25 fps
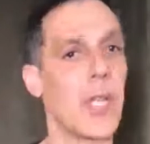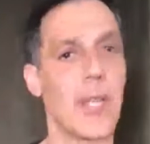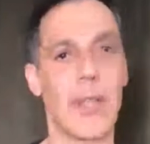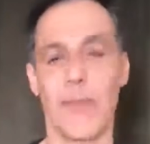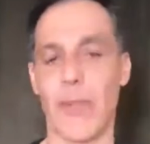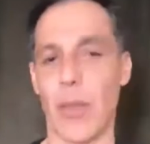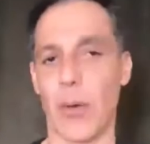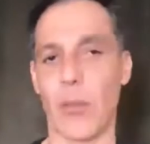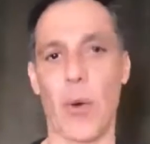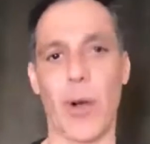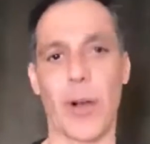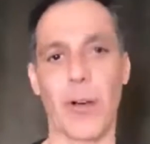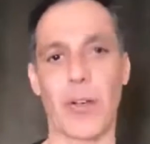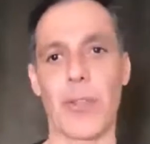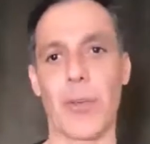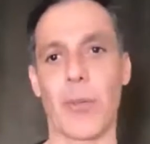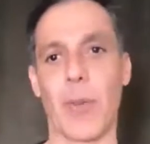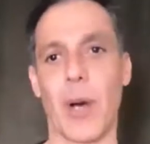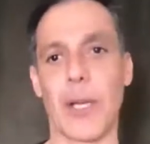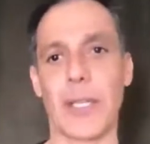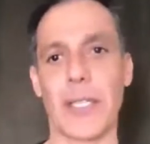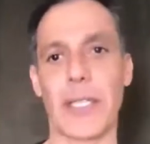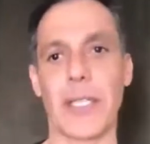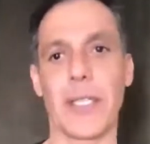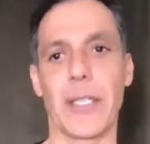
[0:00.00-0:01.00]
They wired the
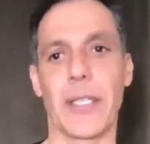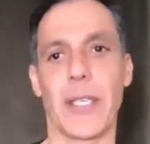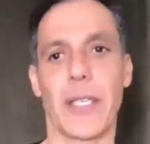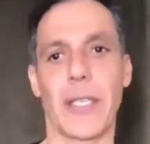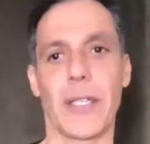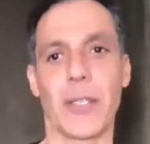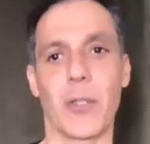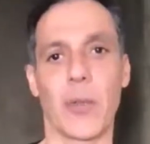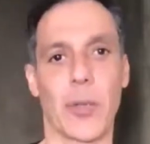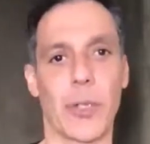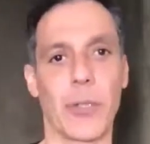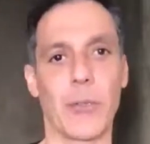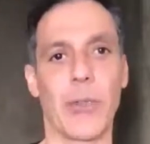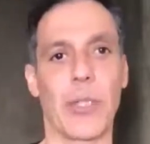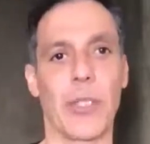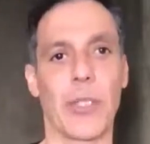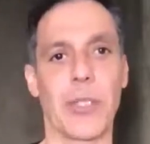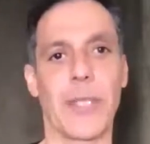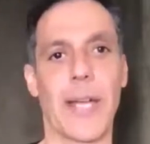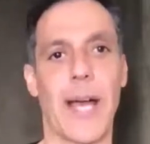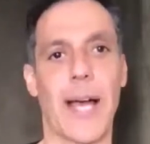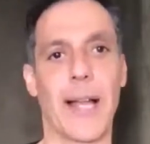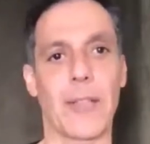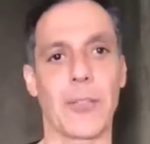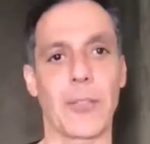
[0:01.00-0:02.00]
money,
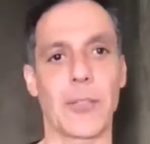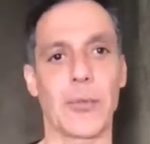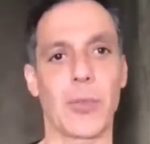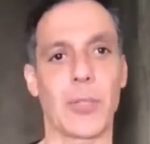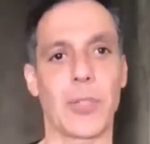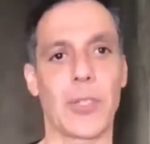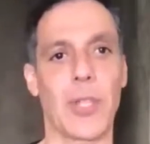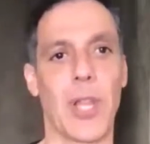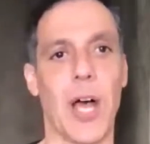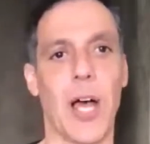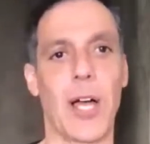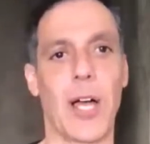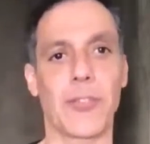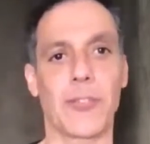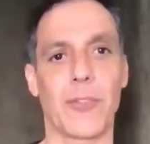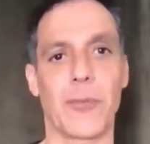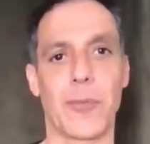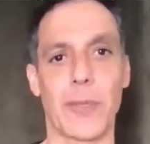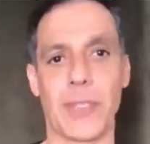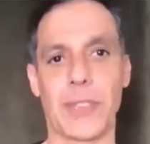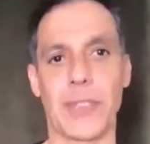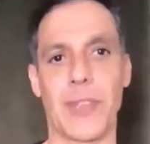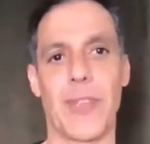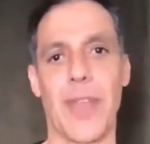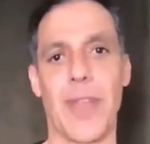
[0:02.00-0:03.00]
$250,000 was lost from a
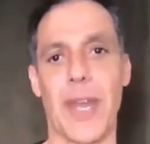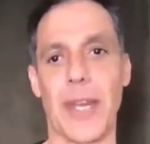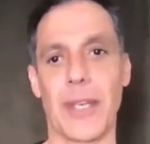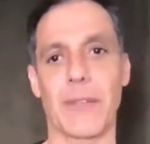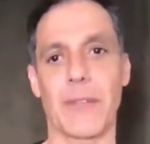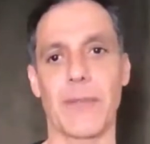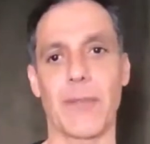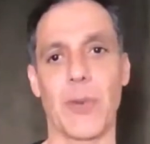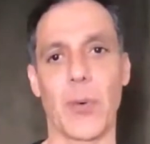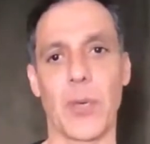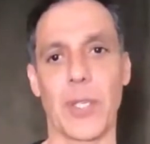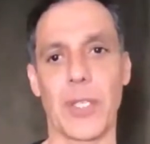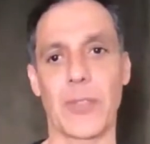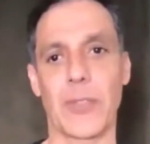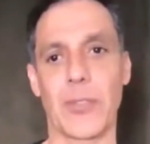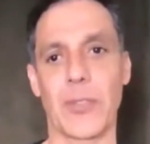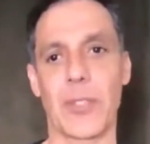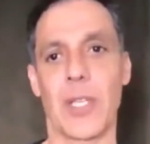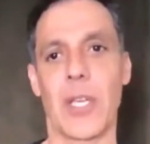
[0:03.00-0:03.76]
synthetic voice.